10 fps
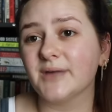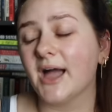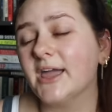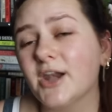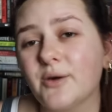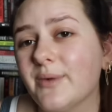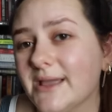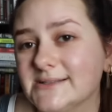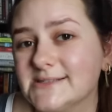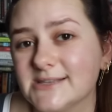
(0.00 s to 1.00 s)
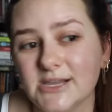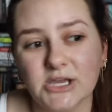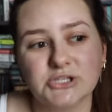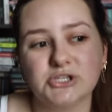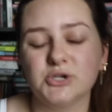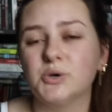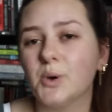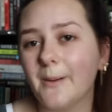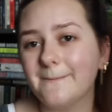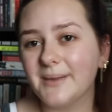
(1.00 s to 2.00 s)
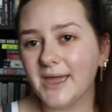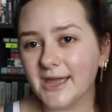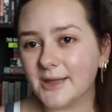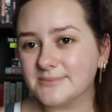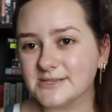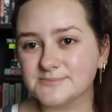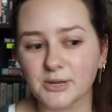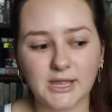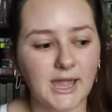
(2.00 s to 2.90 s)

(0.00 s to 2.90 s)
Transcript: I cannot wait to pick up this book